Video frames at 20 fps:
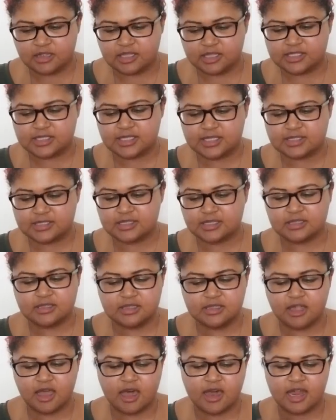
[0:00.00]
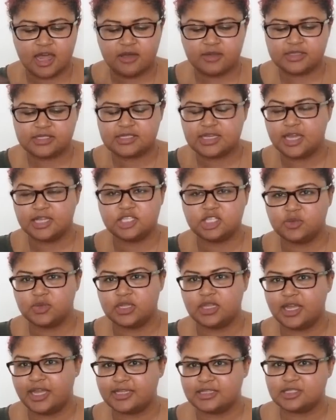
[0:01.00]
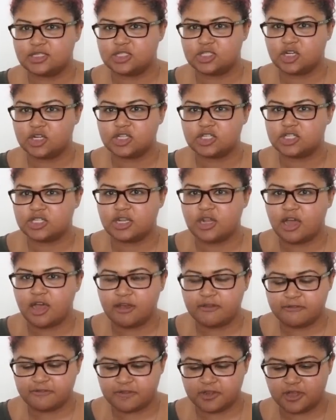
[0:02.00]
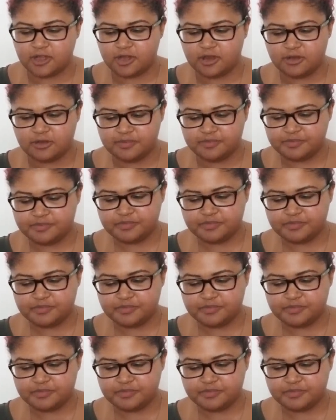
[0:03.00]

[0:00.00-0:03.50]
this is not how a Saggy would like to start shit off, you know?